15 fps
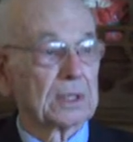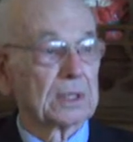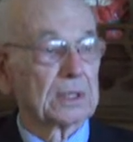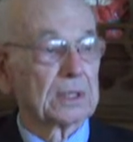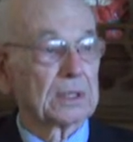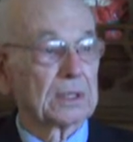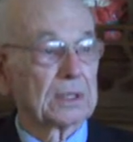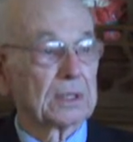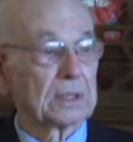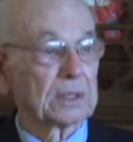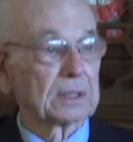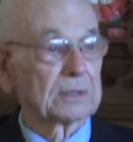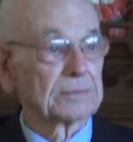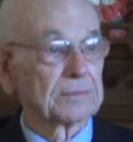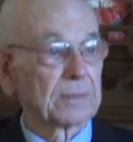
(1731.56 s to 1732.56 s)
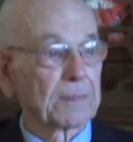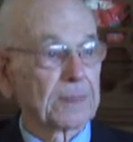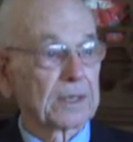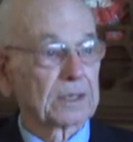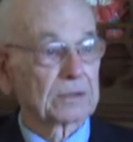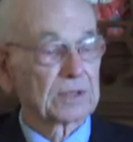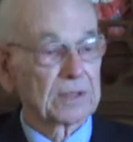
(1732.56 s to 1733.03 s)
And the
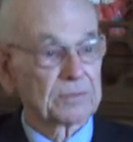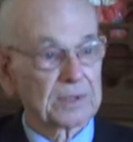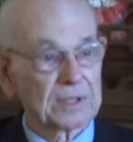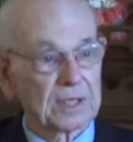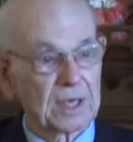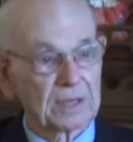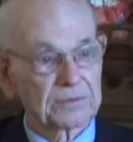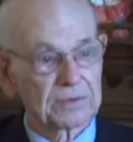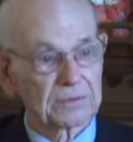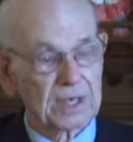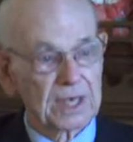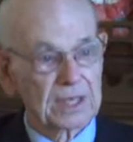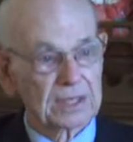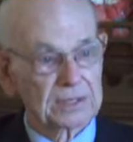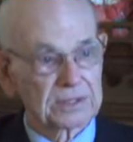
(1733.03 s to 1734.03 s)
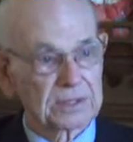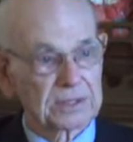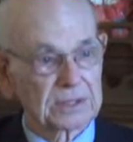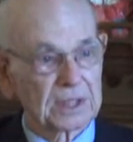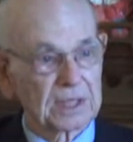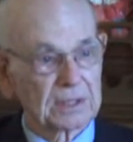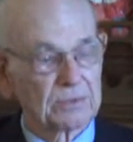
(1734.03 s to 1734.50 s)
crippling arthritis
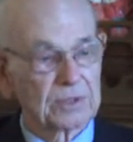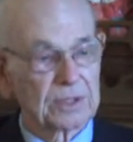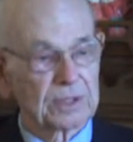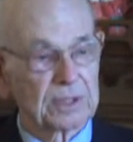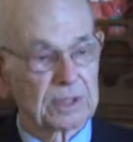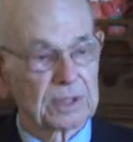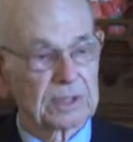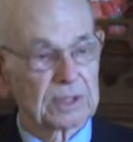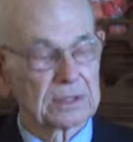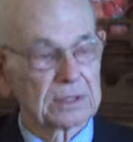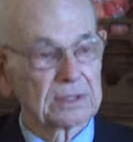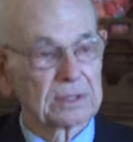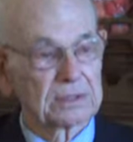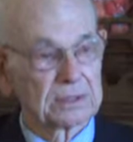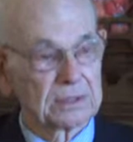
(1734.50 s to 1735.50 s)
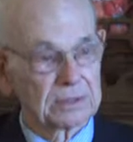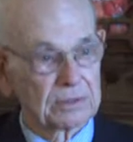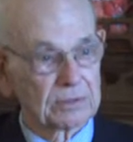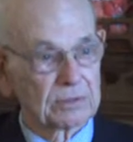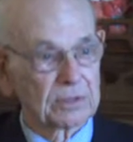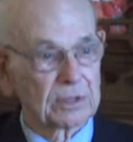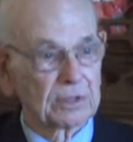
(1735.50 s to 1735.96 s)
just got him where he
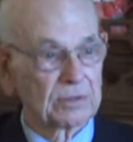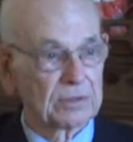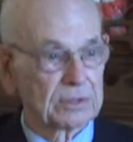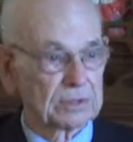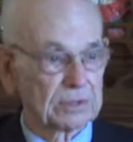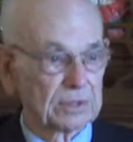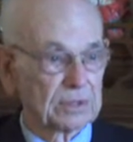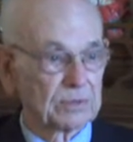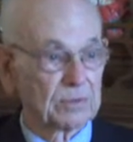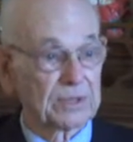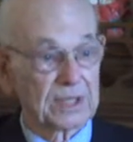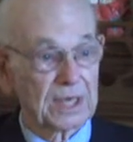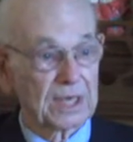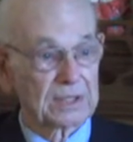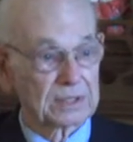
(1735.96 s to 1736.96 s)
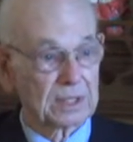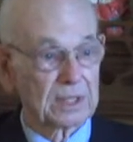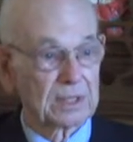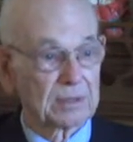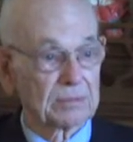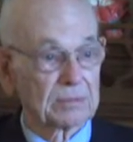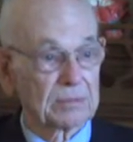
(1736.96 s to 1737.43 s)
couldn't, go, and without
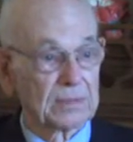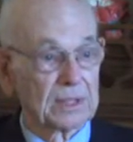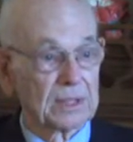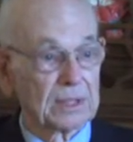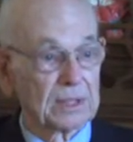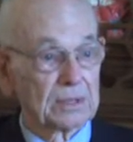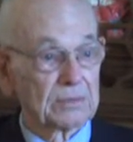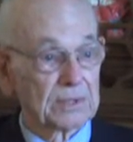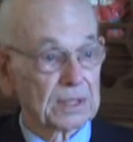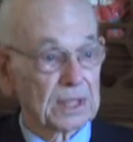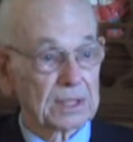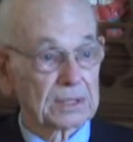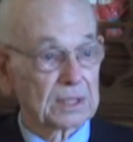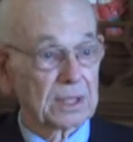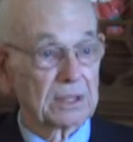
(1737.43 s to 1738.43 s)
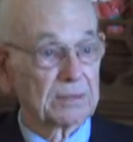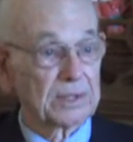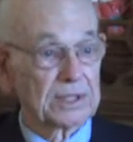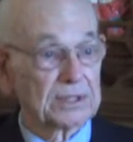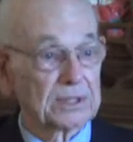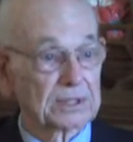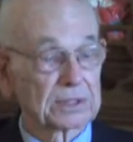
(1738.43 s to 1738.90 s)
Tom,
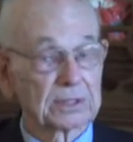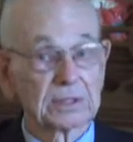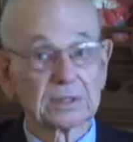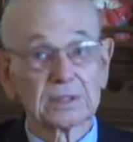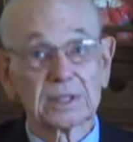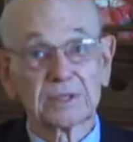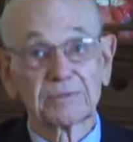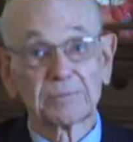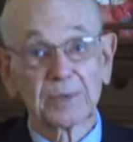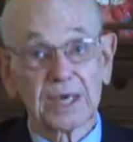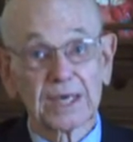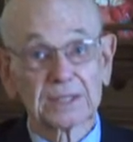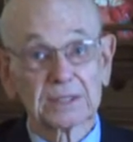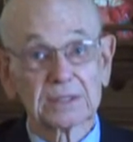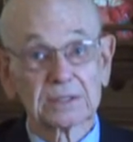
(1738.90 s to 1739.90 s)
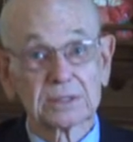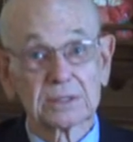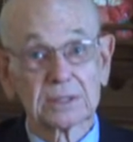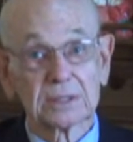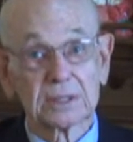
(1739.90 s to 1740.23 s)
he just couldn't have practiced